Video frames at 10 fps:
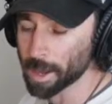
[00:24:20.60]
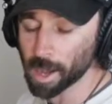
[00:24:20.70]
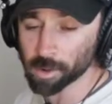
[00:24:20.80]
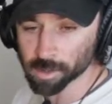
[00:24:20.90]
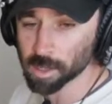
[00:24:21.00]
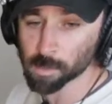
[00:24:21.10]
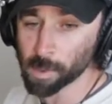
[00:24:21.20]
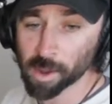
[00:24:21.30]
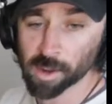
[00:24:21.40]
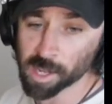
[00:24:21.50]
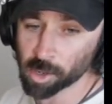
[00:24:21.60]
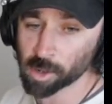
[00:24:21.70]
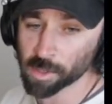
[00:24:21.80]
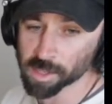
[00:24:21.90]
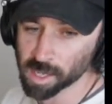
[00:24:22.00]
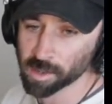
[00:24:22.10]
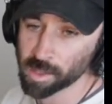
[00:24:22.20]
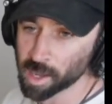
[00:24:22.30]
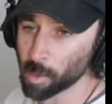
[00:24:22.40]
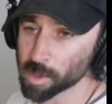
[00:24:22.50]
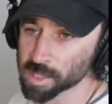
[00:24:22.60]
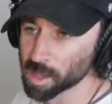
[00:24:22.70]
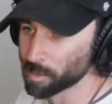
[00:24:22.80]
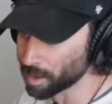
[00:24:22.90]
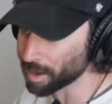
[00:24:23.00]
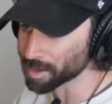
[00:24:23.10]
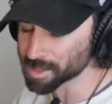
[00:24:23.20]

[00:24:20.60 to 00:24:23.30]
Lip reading: at least better here on the tail end than I was on the front end.